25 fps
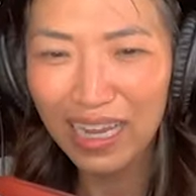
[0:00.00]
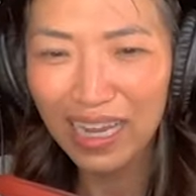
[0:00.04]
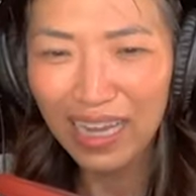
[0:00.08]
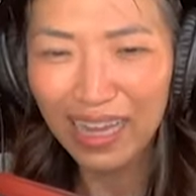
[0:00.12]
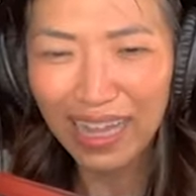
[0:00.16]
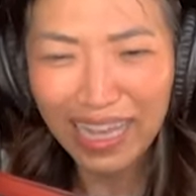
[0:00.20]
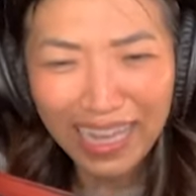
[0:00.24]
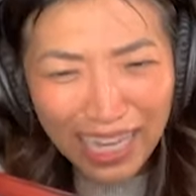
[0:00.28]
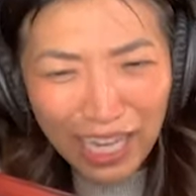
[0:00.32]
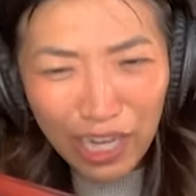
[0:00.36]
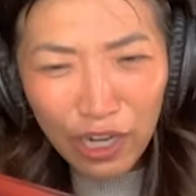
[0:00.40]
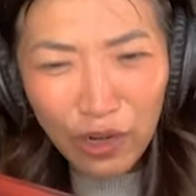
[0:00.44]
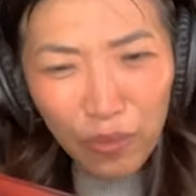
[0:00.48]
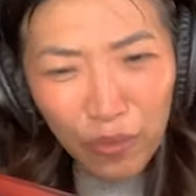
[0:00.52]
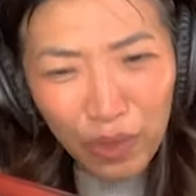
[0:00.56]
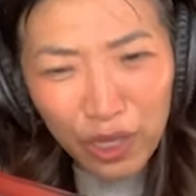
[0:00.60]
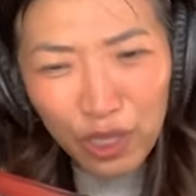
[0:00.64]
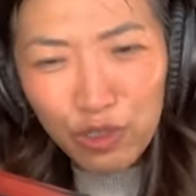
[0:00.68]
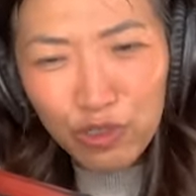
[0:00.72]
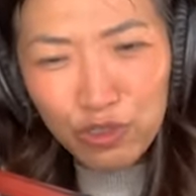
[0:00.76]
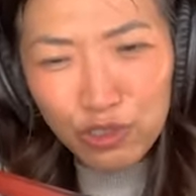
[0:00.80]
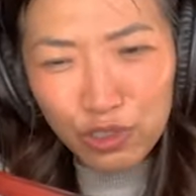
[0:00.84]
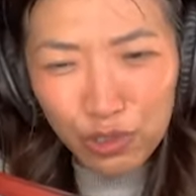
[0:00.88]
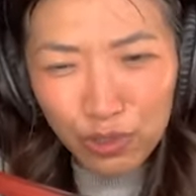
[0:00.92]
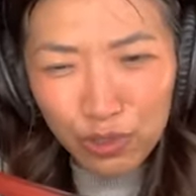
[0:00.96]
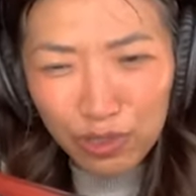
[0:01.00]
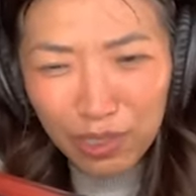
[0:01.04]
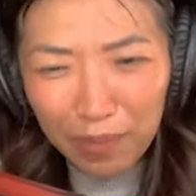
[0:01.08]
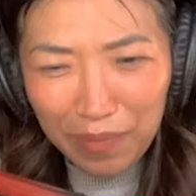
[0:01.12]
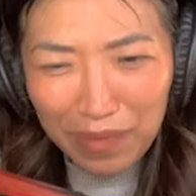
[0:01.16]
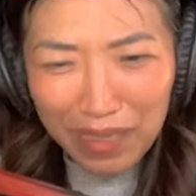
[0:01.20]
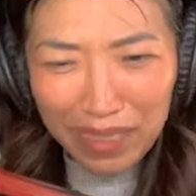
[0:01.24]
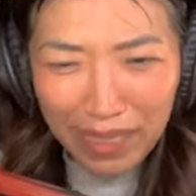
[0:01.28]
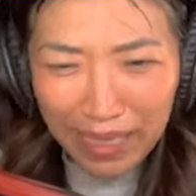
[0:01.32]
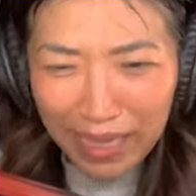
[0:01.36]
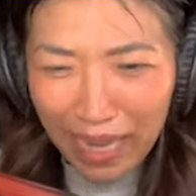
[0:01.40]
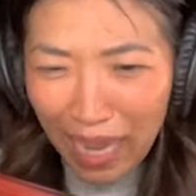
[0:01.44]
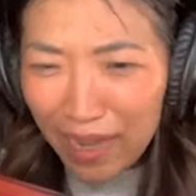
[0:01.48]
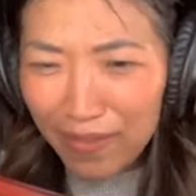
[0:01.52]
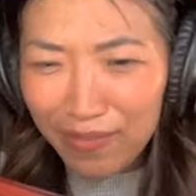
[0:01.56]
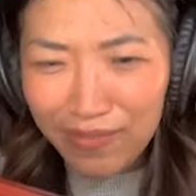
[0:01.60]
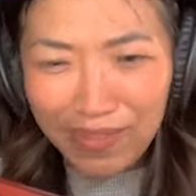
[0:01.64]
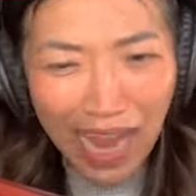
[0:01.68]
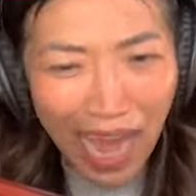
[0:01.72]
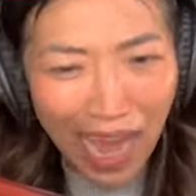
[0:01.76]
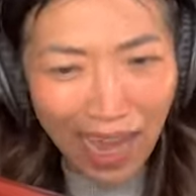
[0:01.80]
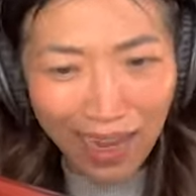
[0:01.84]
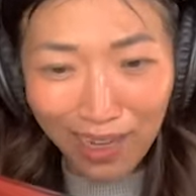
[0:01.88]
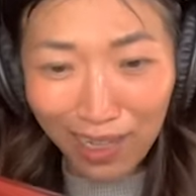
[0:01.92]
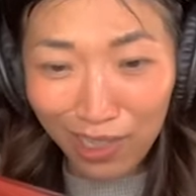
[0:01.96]
like, you know, when you do something like kind of
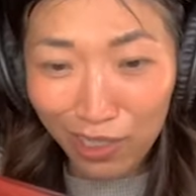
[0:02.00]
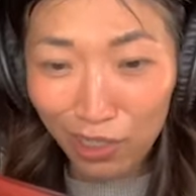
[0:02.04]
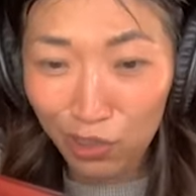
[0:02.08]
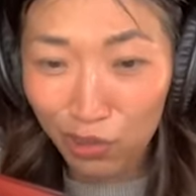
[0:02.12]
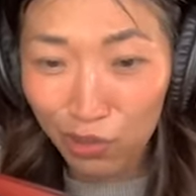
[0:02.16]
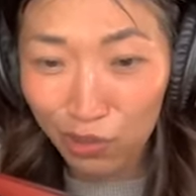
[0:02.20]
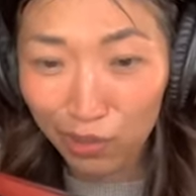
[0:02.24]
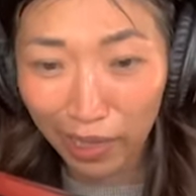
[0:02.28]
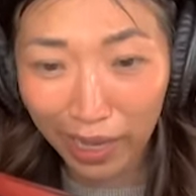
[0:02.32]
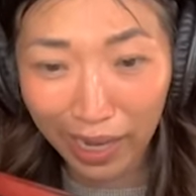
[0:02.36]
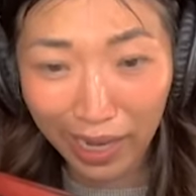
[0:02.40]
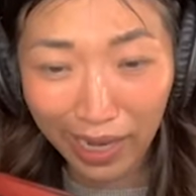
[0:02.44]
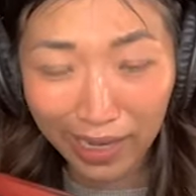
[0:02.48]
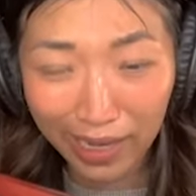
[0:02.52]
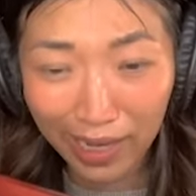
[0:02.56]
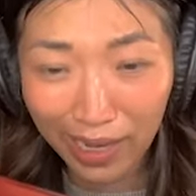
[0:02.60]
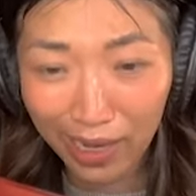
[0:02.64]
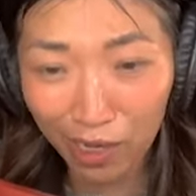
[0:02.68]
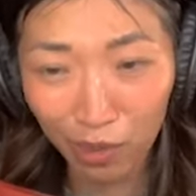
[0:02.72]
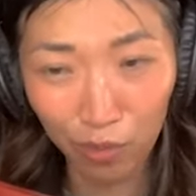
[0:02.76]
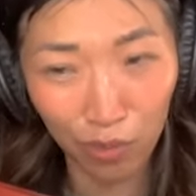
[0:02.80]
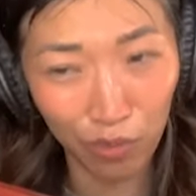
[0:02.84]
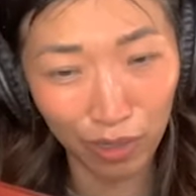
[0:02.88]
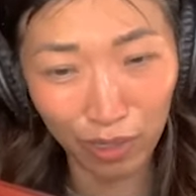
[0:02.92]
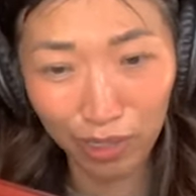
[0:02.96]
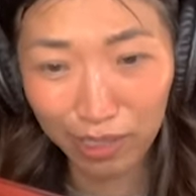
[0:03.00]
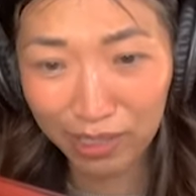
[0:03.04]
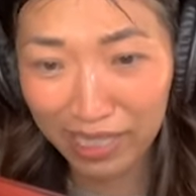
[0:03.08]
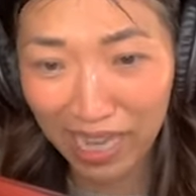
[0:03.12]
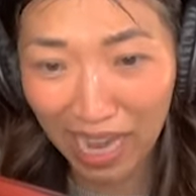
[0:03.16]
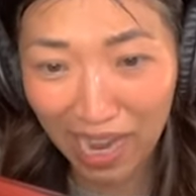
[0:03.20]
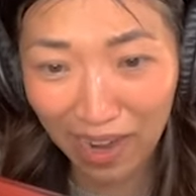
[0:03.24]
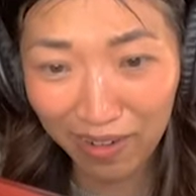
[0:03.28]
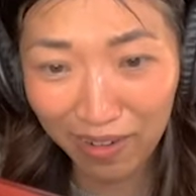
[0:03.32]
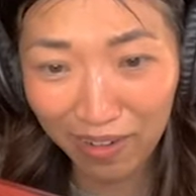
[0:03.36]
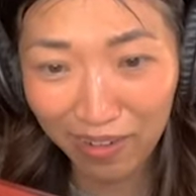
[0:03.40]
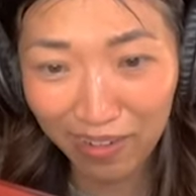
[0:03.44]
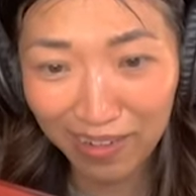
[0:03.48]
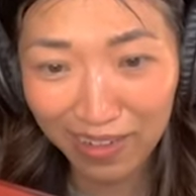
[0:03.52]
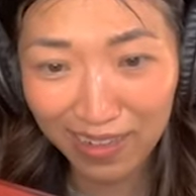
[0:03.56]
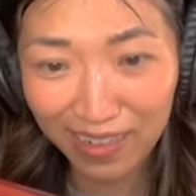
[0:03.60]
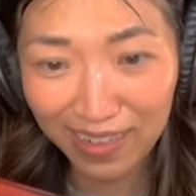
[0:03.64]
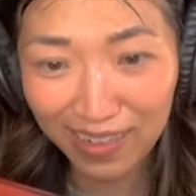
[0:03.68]
not in your lane and it works out.